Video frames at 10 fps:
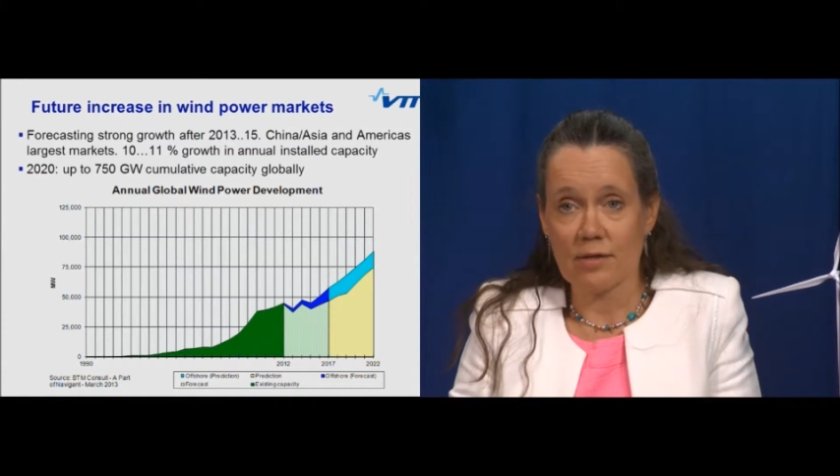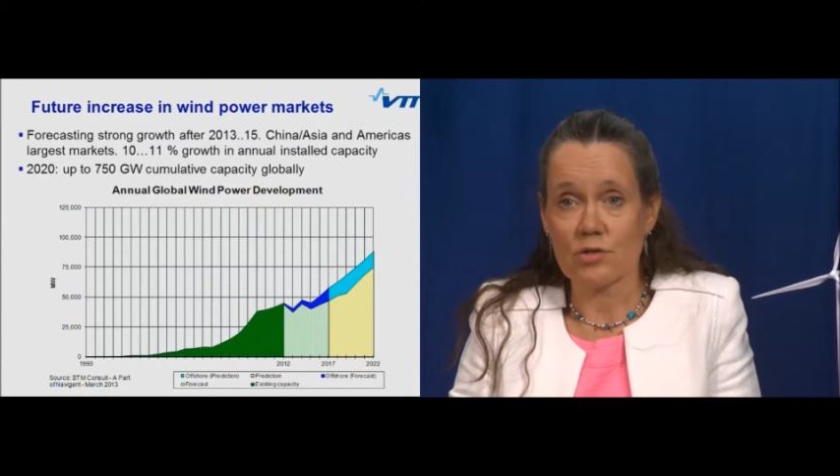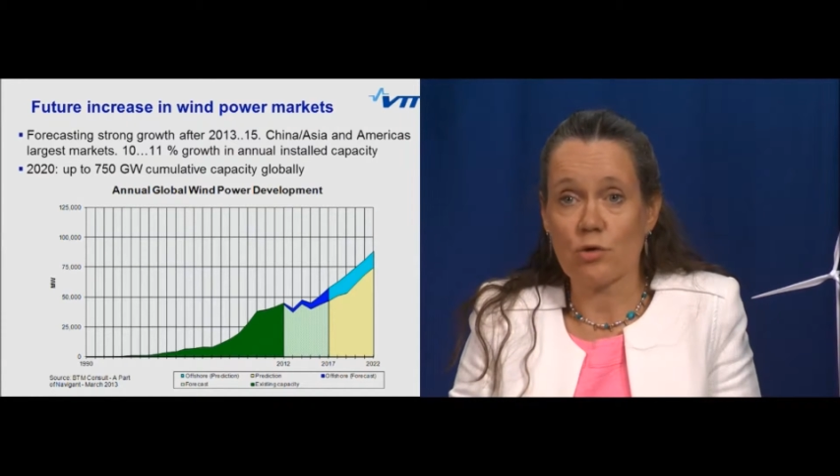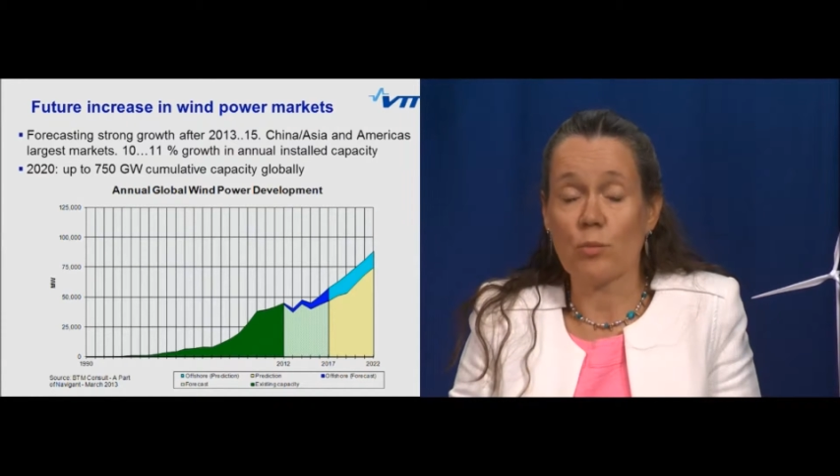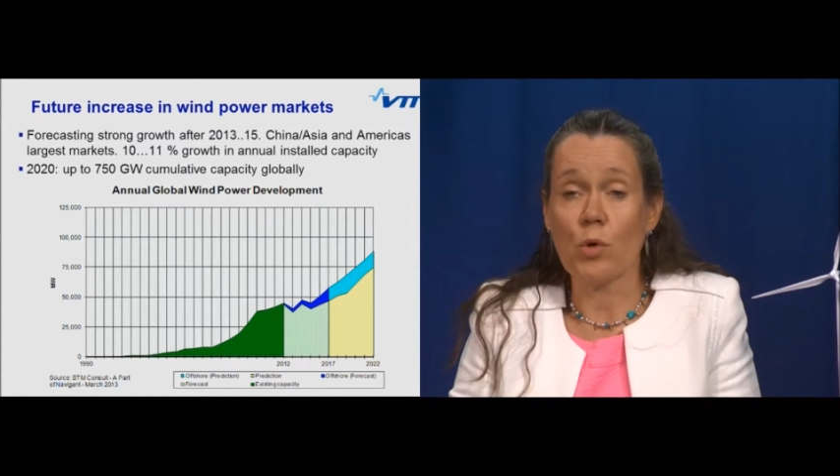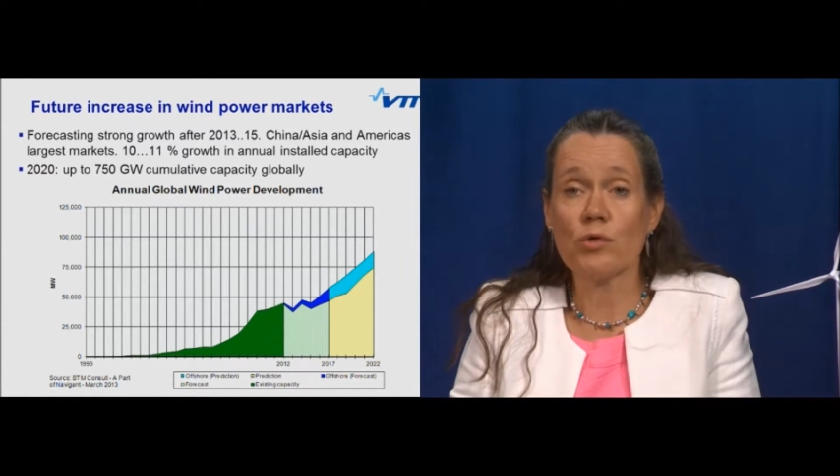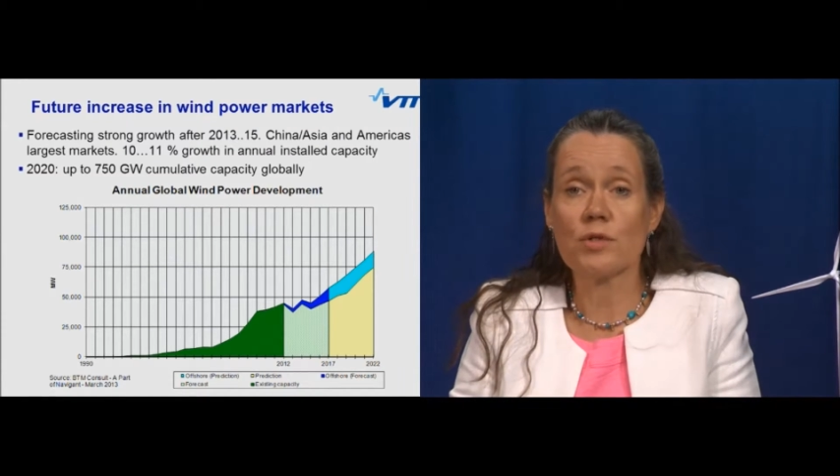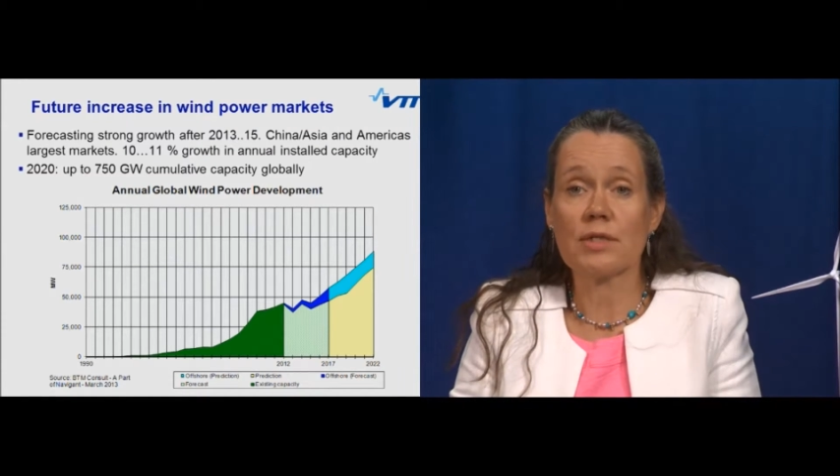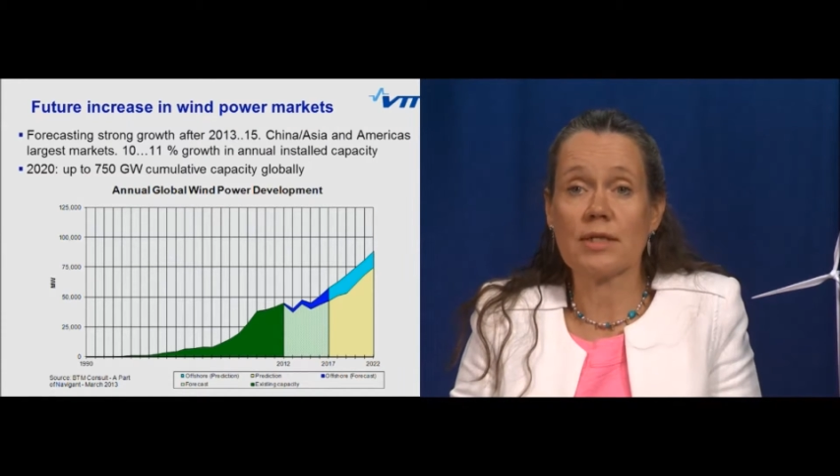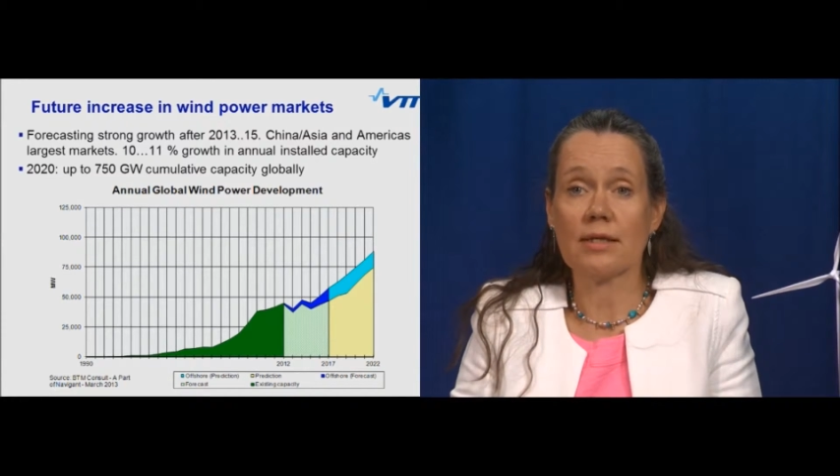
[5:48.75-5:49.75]
So
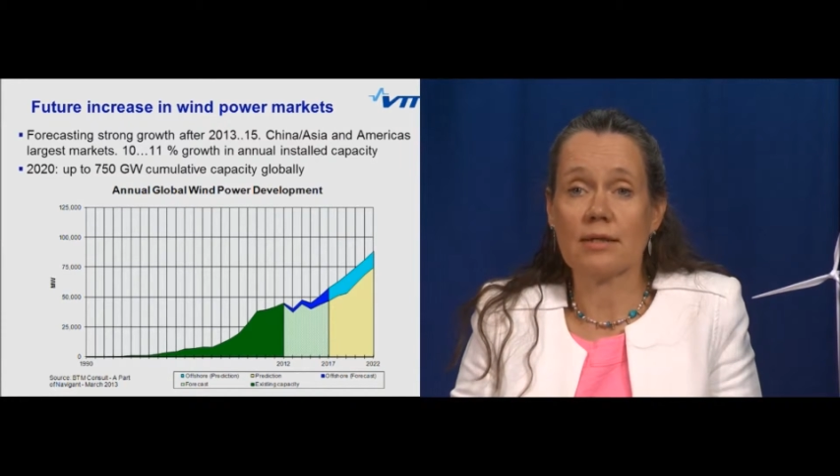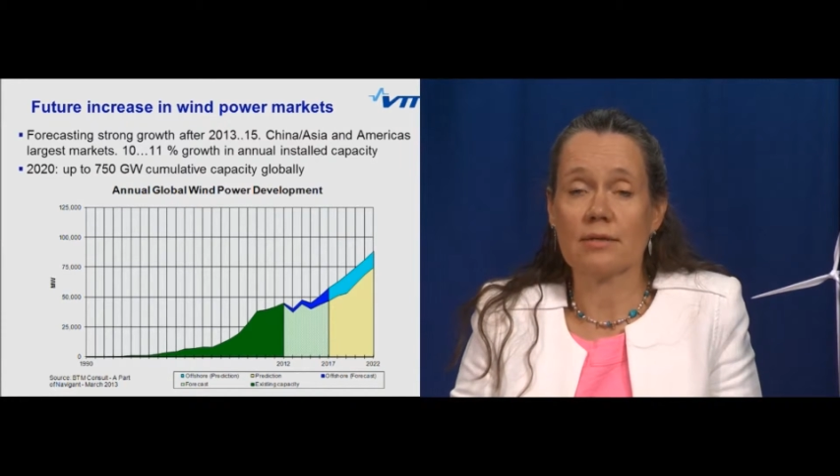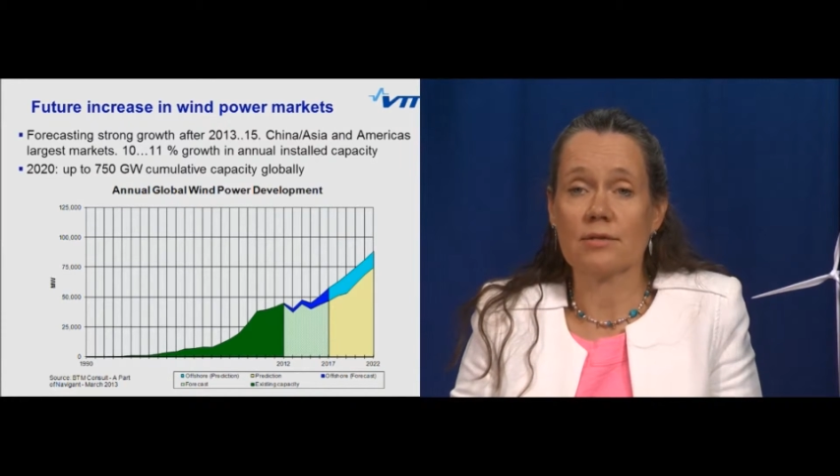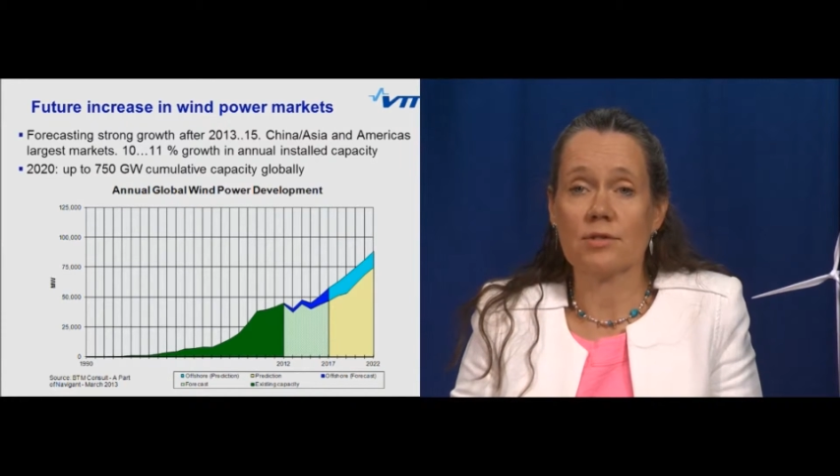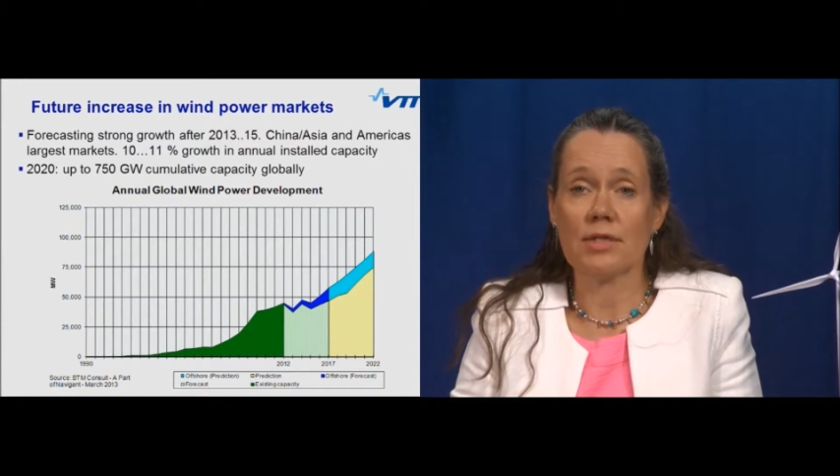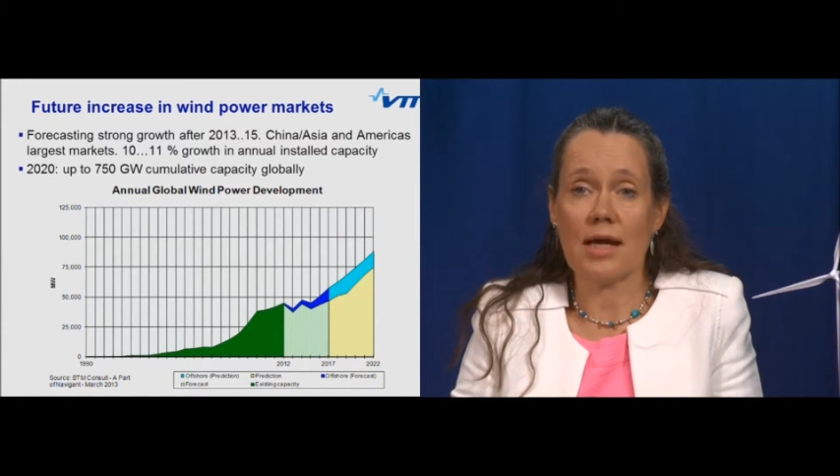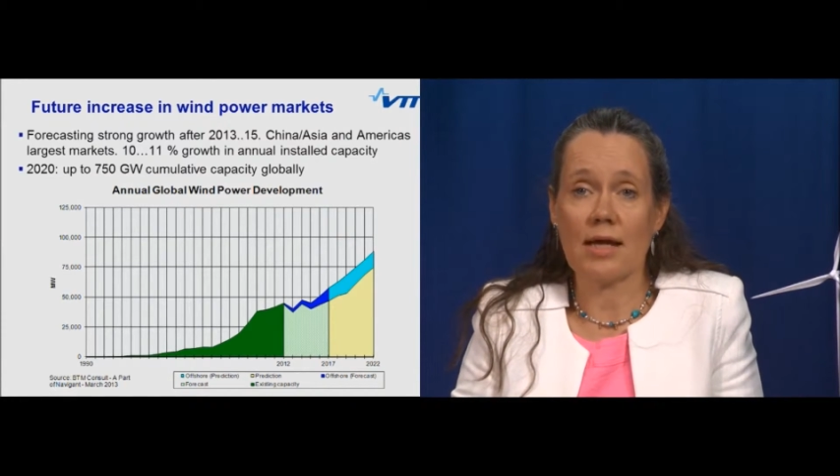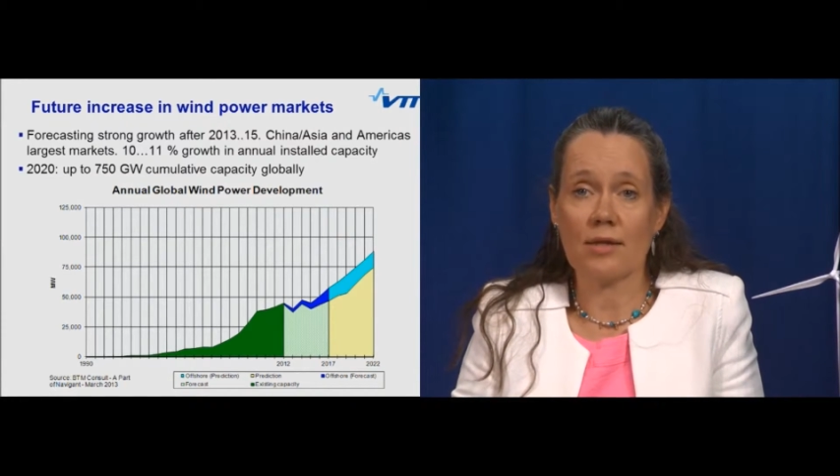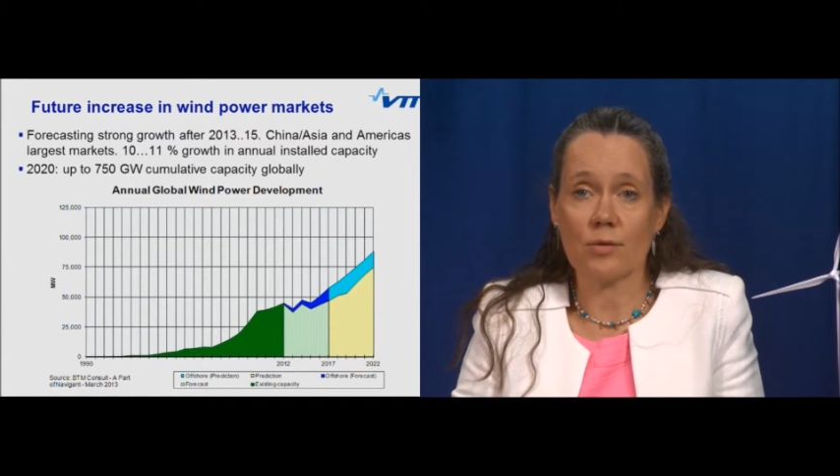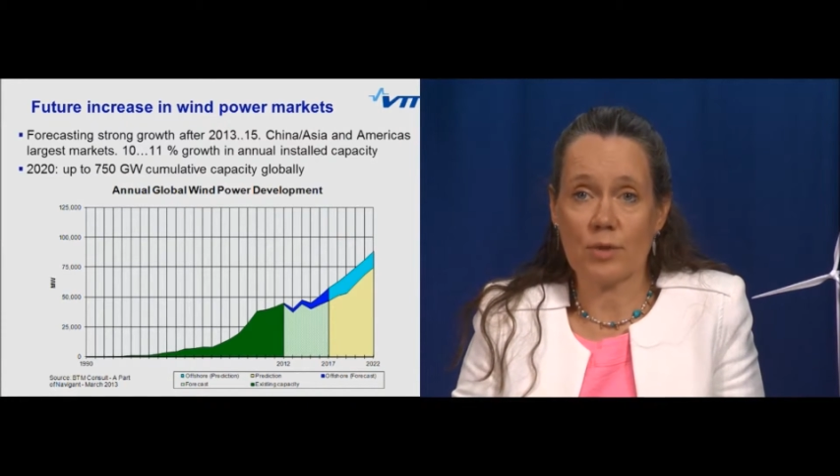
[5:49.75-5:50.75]
mostly today the